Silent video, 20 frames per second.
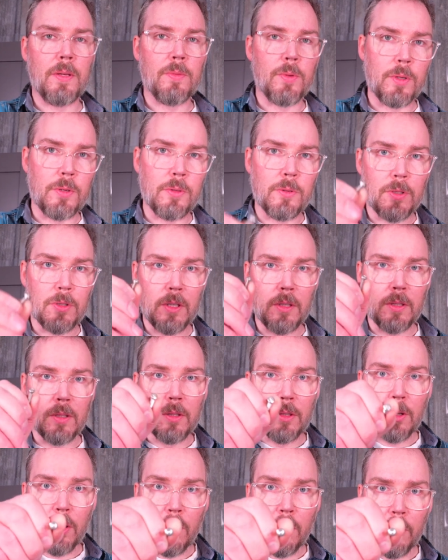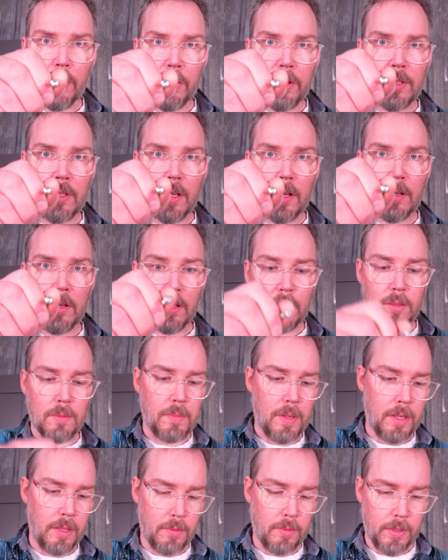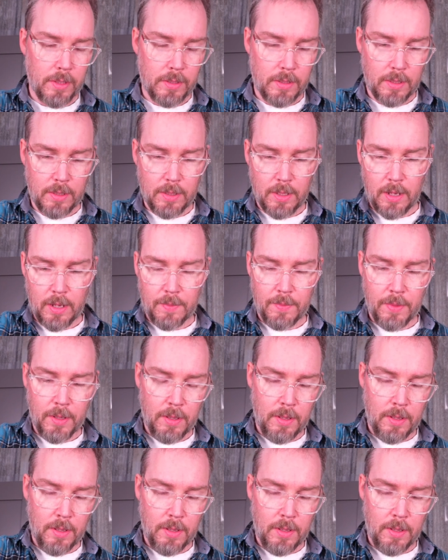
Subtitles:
we're using Torx and not metric this time.